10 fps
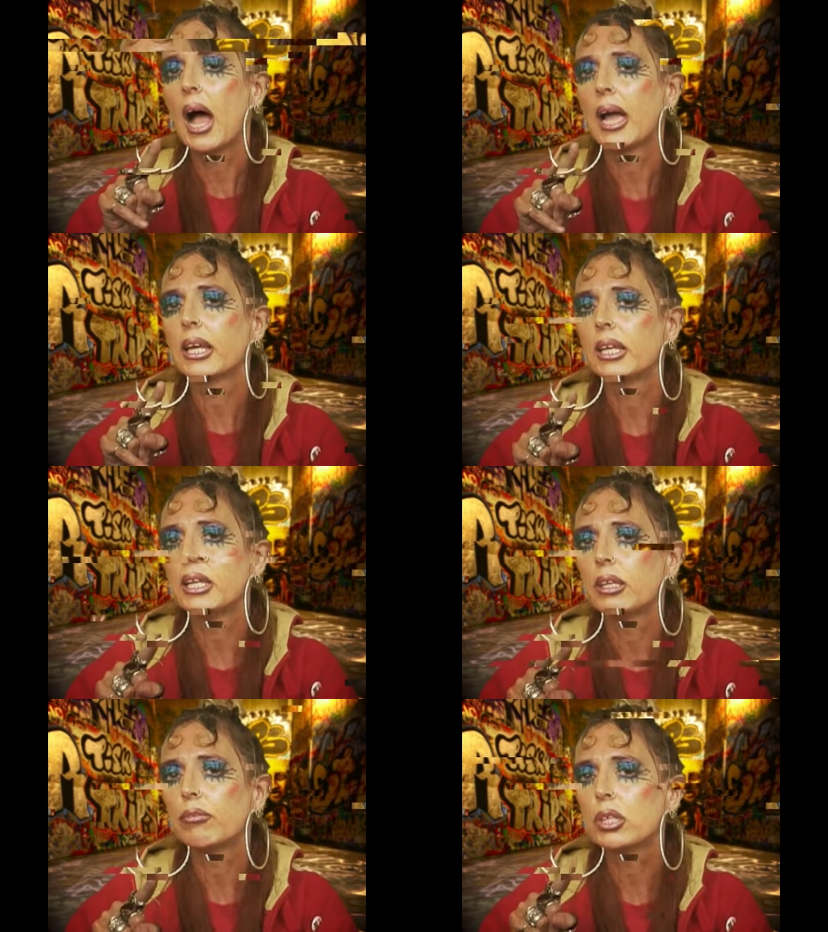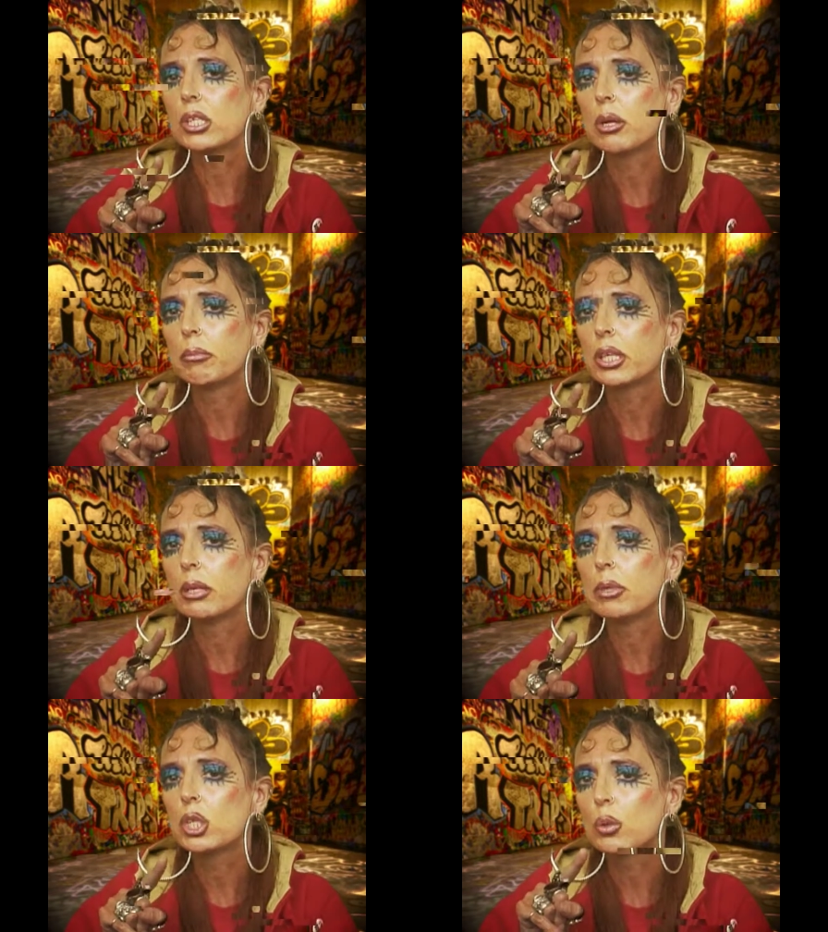I can give you some
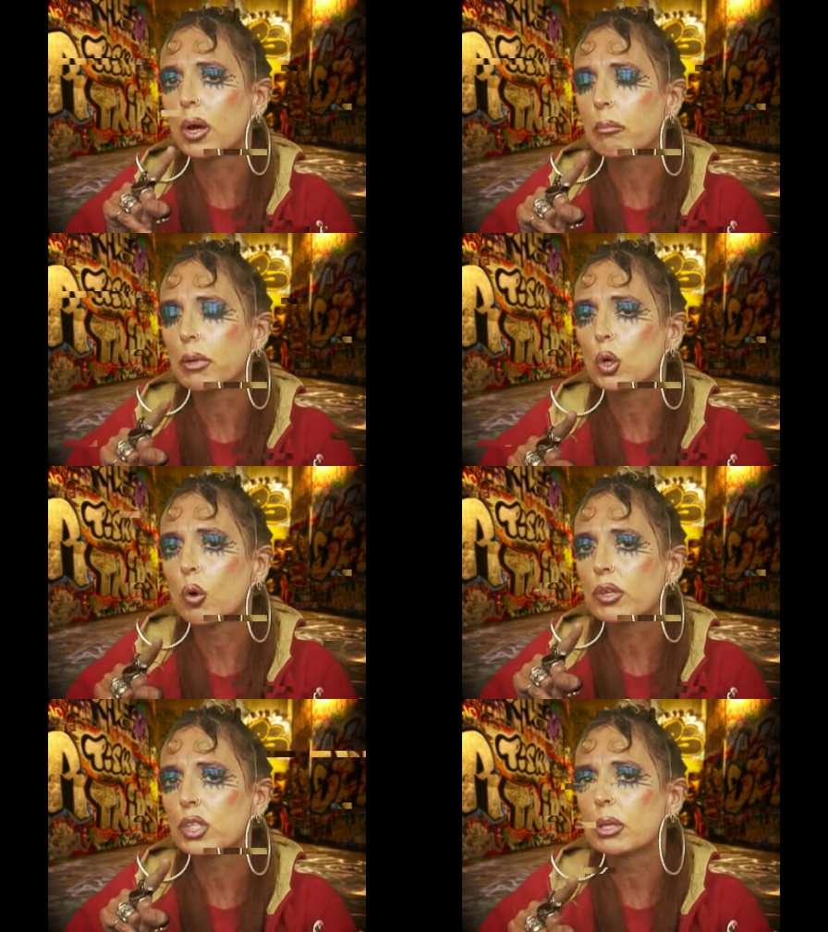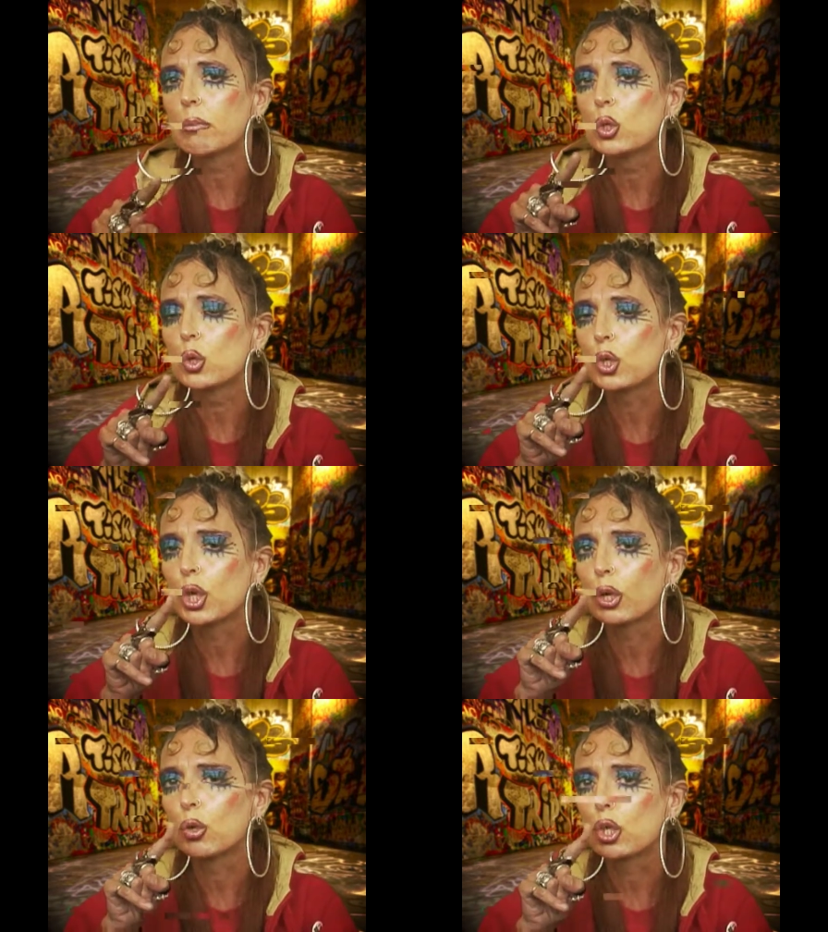Kimmy Swan makeover tips so you
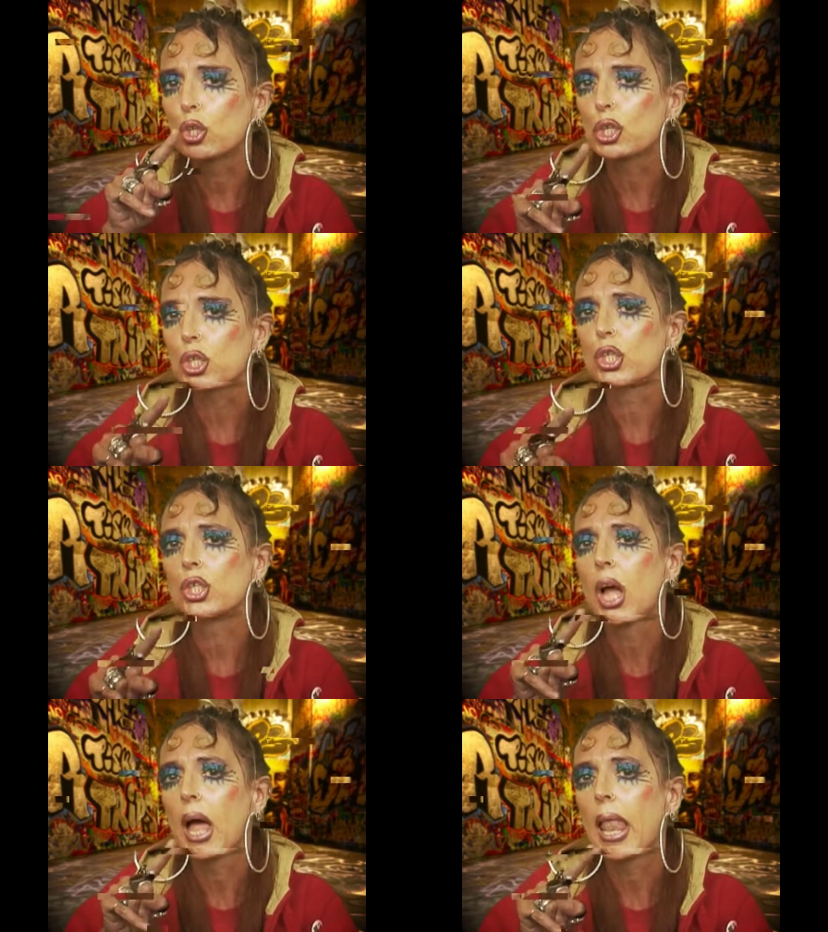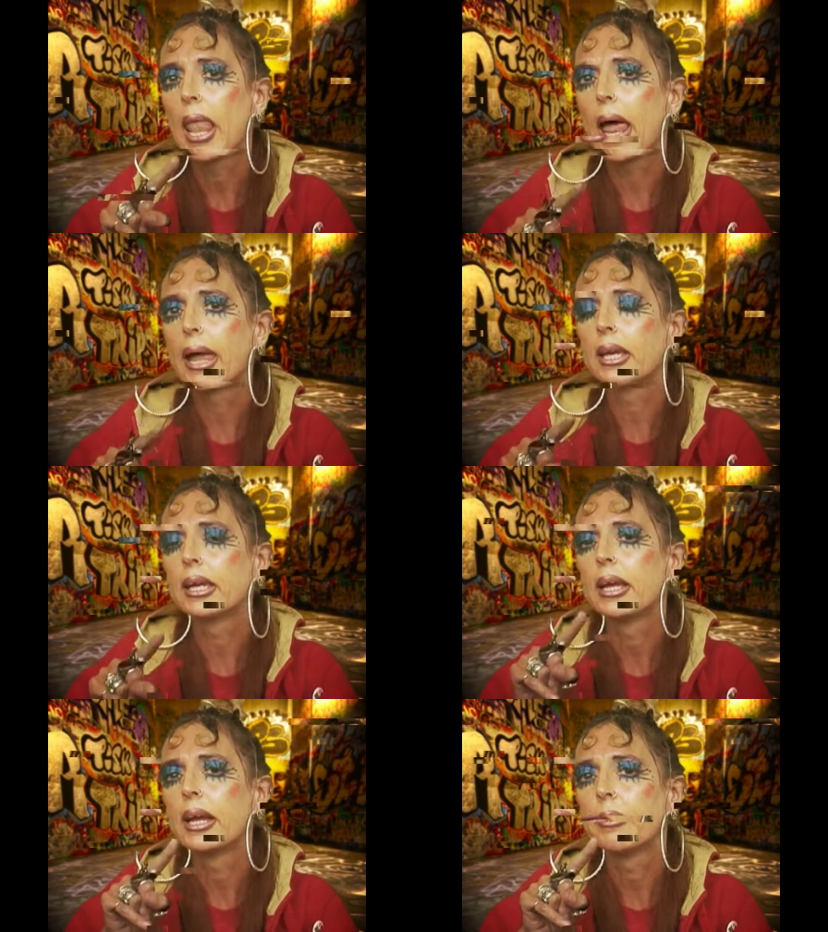can look just
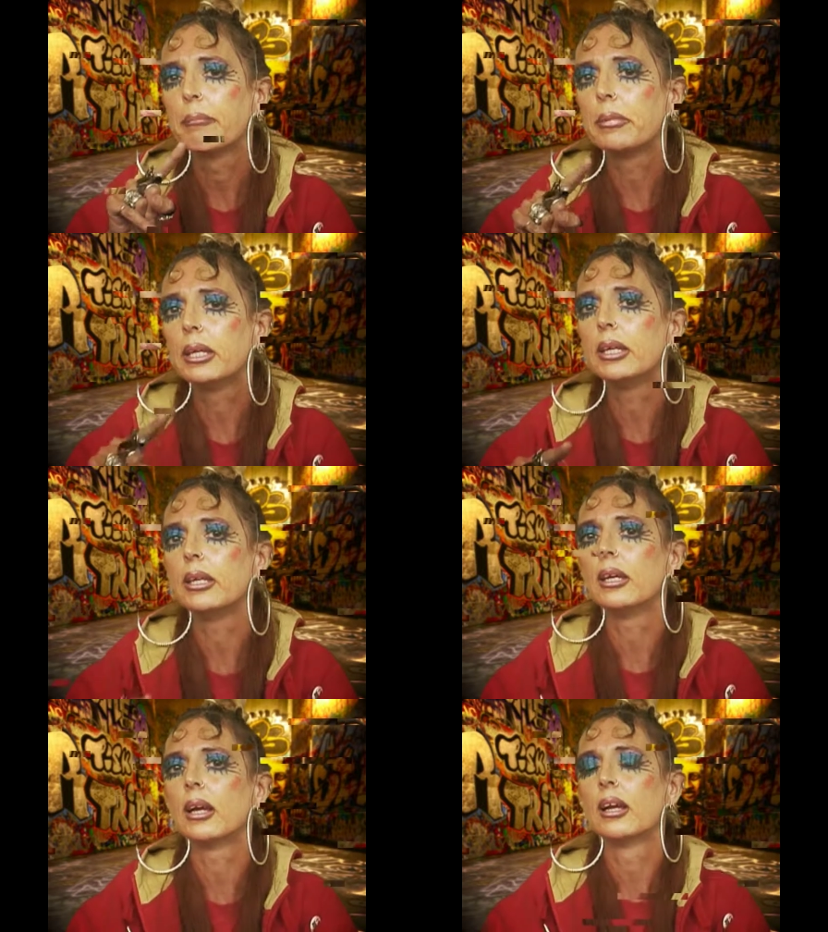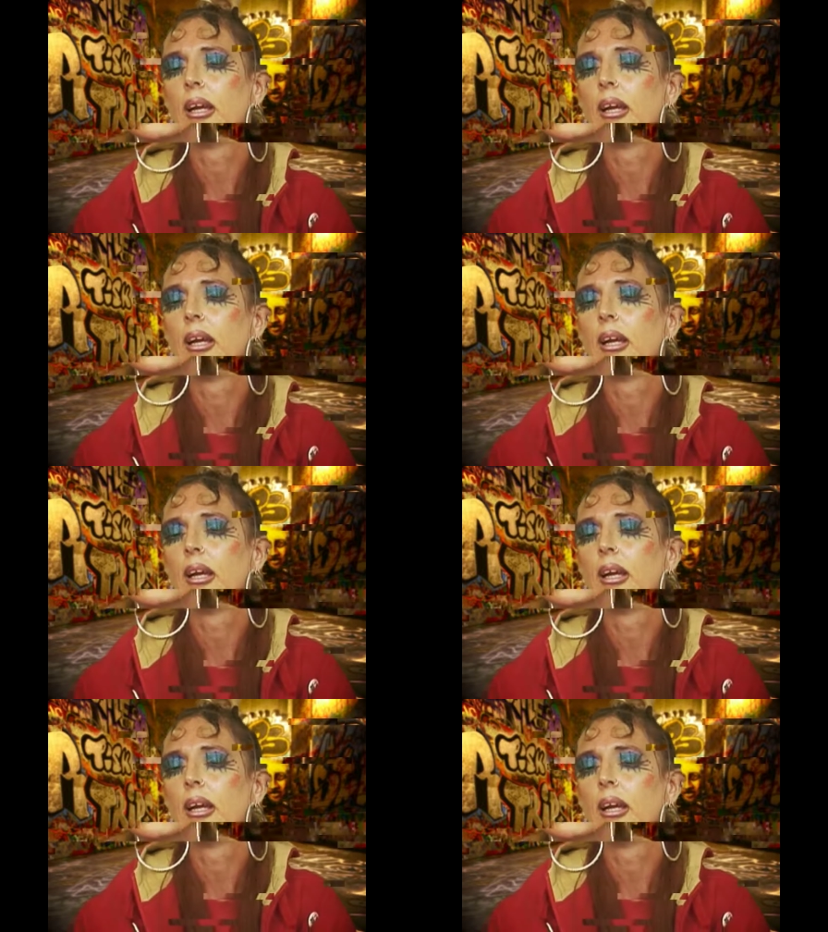like me.